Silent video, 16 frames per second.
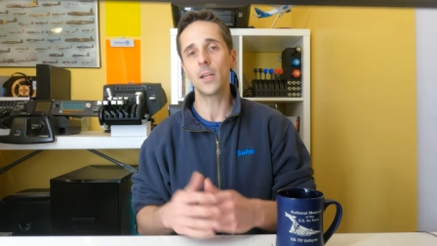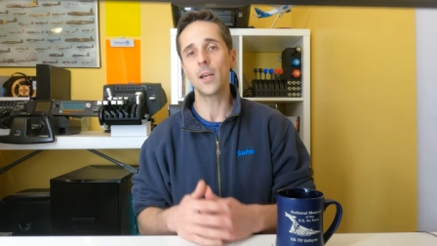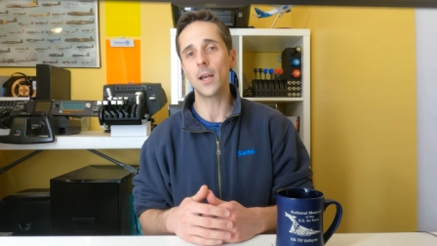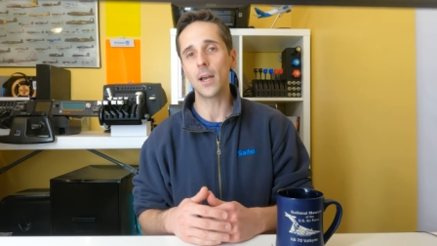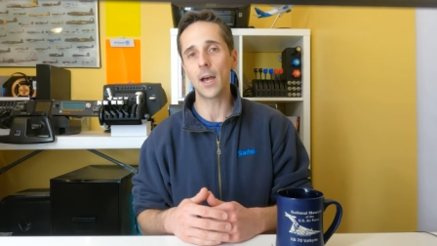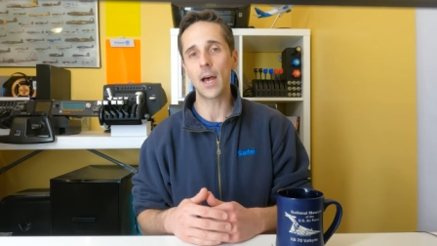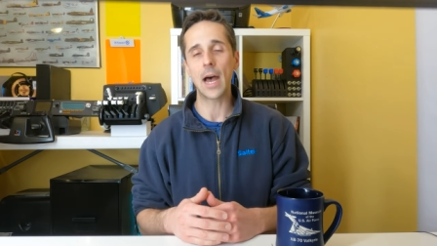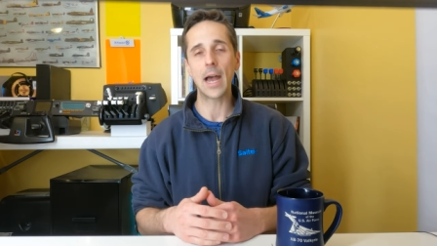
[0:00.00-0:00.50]

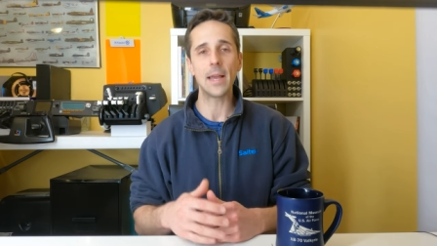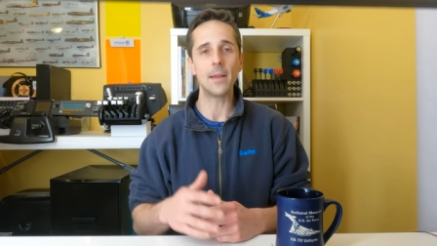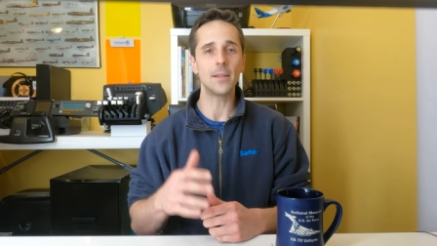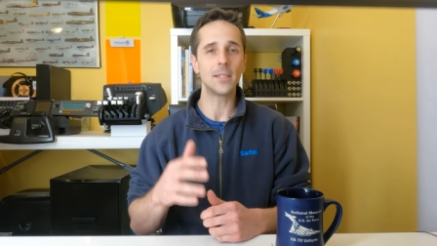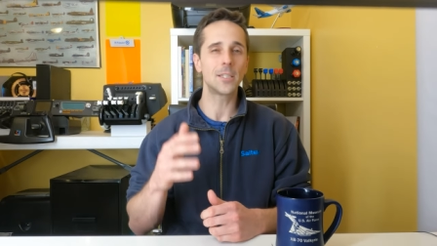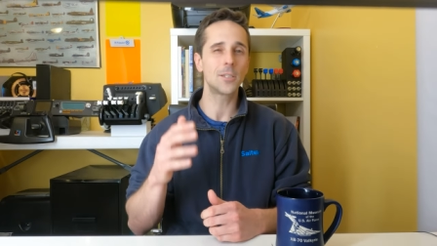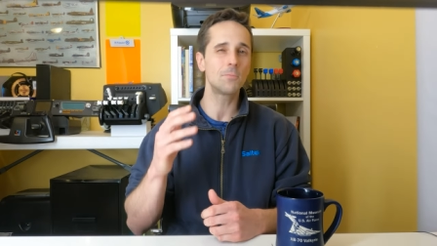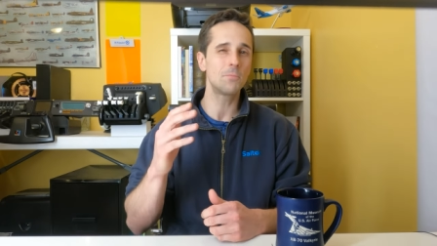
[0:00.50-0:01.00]
Uh, I
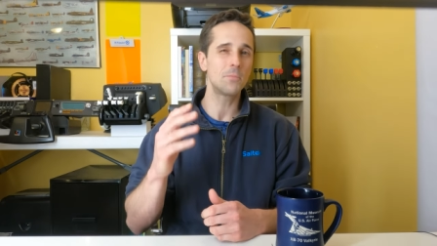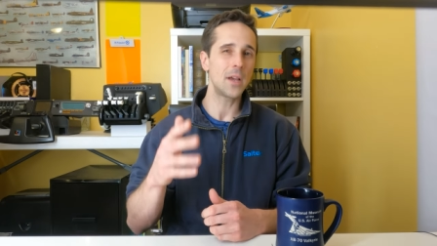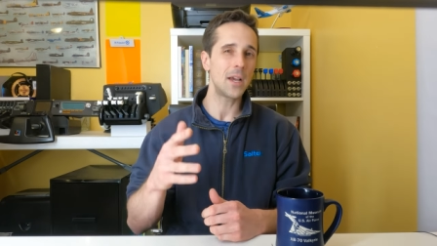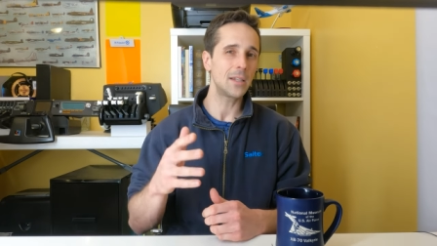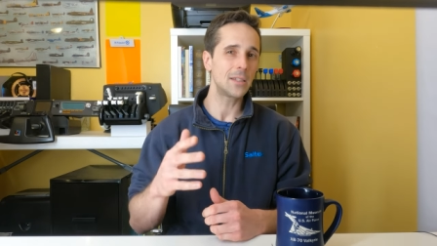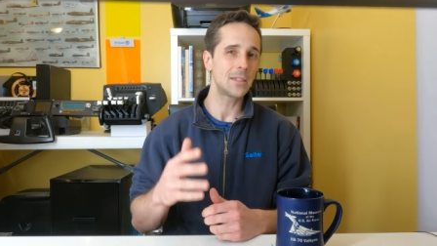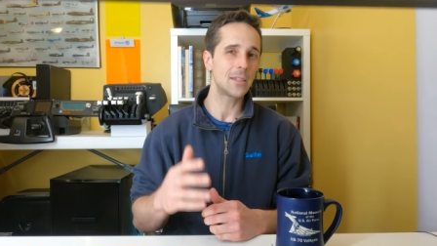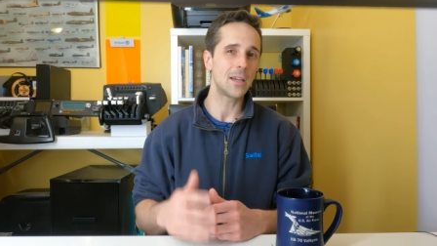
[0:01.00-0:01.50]

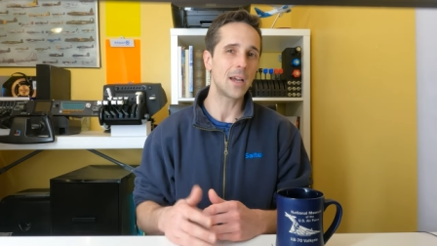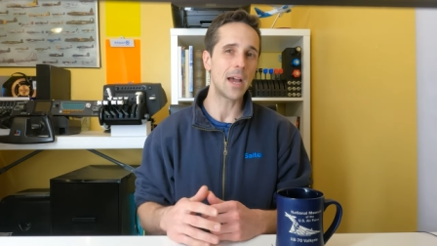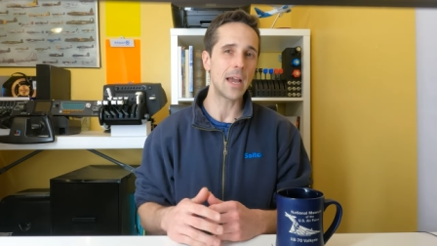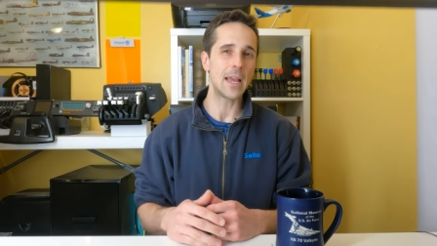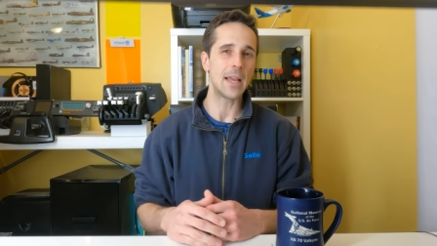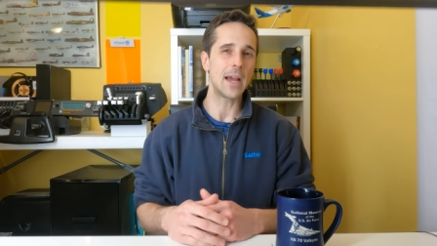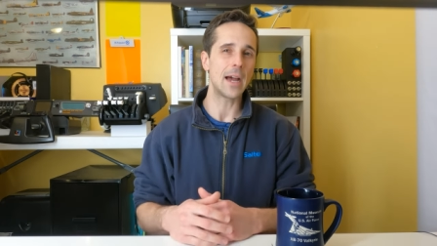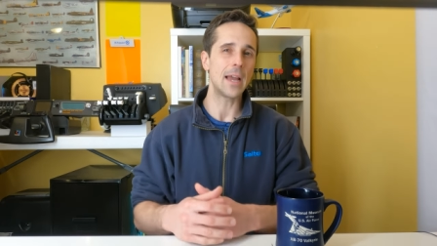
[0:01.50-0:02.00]
expect, I,